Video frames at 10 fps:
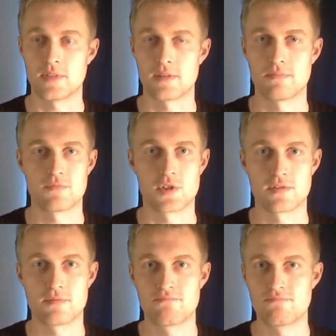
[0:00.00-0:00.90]
Just
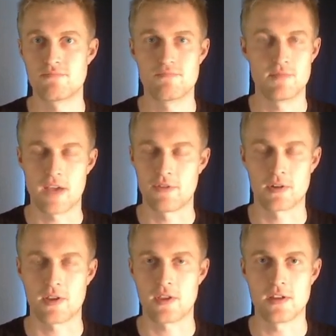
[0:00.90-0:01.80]
have a look
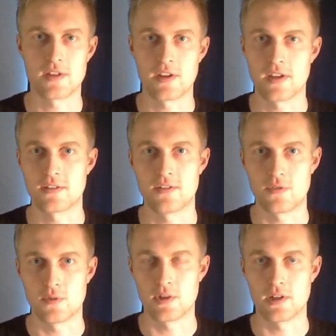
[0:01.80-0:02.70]
at the internet if
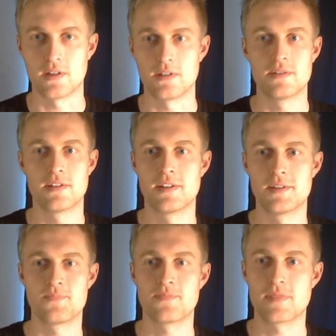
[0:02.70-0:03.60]
you are
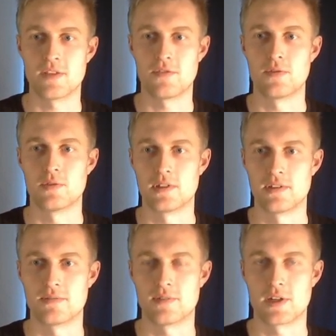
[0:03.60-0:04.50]

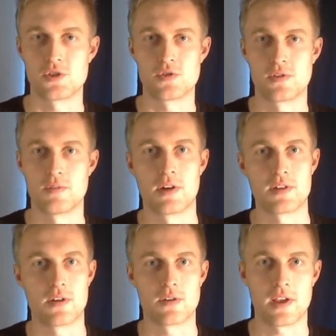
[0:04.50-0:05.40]
unsure about how
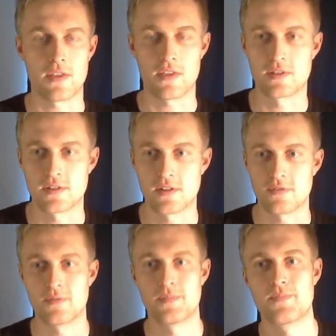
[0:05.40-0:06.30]
you get that stuff.
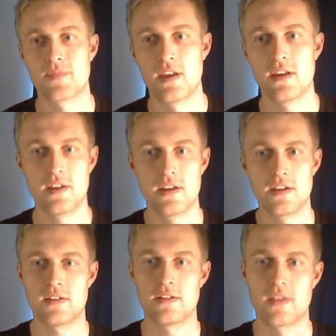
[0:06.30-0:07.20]

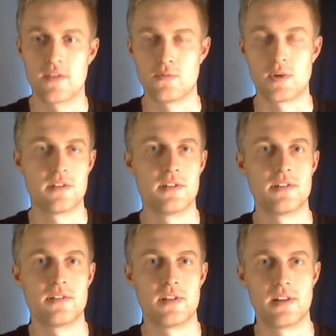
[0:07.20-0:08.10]
One
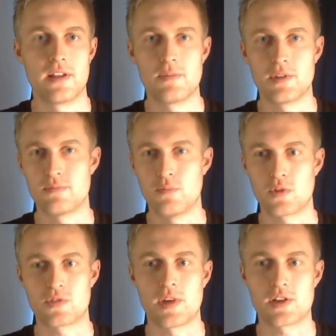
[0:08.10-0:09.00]
a little bit more
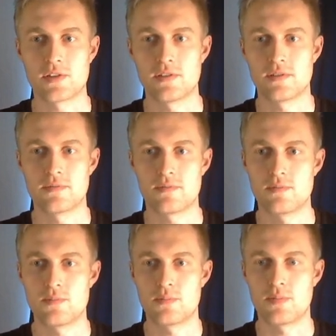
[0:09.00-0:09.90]
special
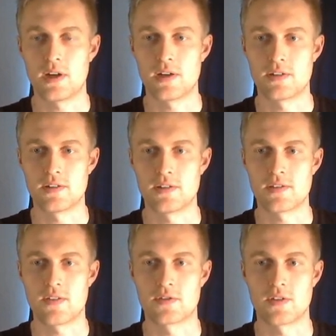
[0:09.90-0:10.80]
part is
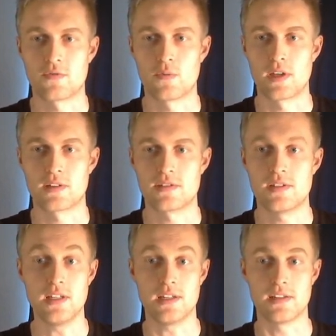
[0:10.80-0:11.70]
the software
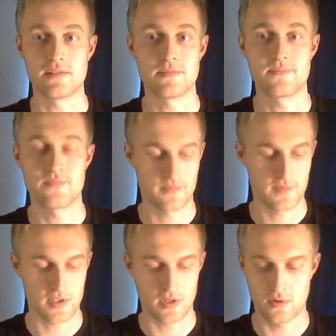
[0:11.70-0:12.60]
Teagle.
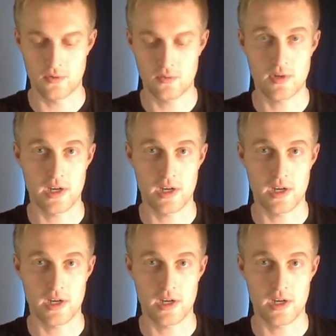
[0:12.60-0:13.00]
So I will